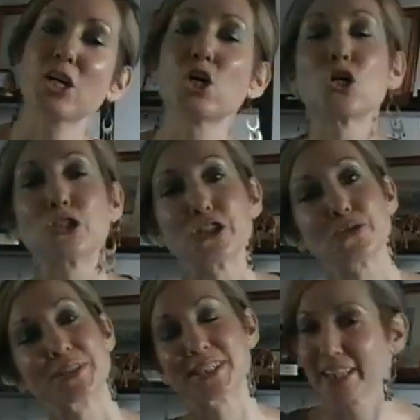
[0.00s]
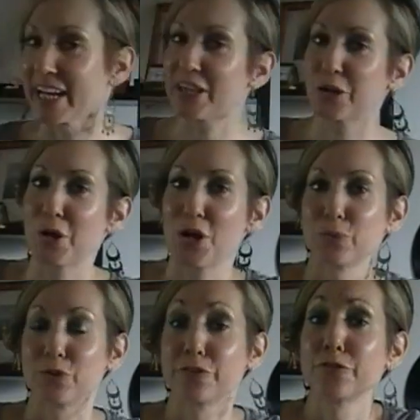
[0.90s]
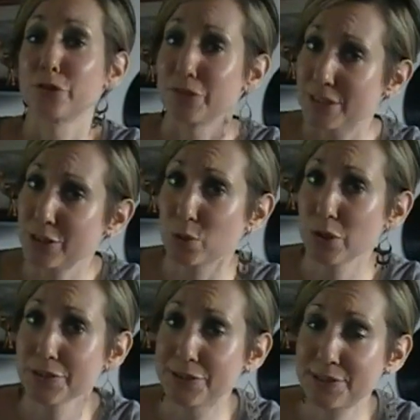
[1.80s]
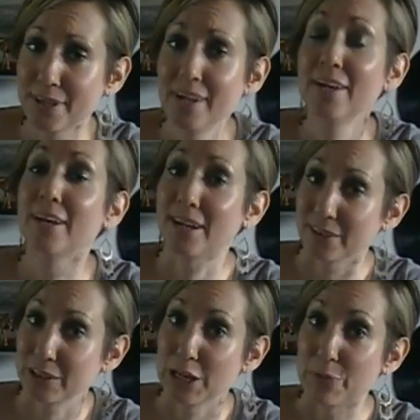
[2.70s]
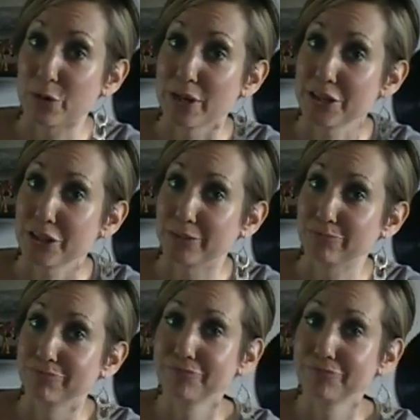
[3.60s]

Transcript: can all do is lay the groundwork for further discourse and collaboration.